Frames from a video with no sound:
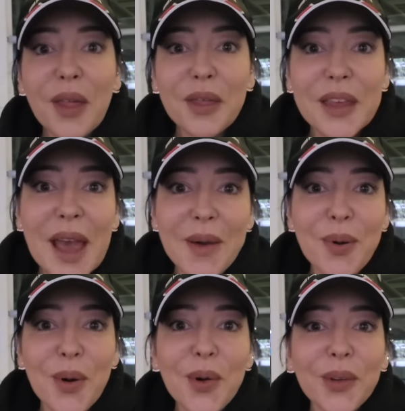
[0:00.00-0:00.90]
the
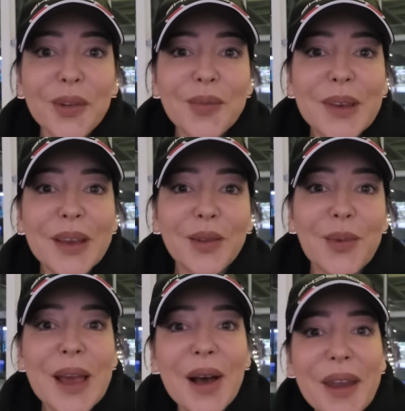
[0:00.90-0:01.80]
airport because
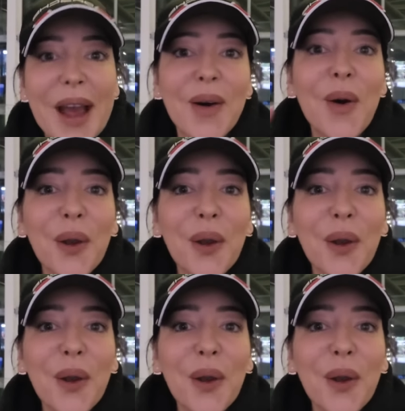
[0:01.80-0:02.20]
we are now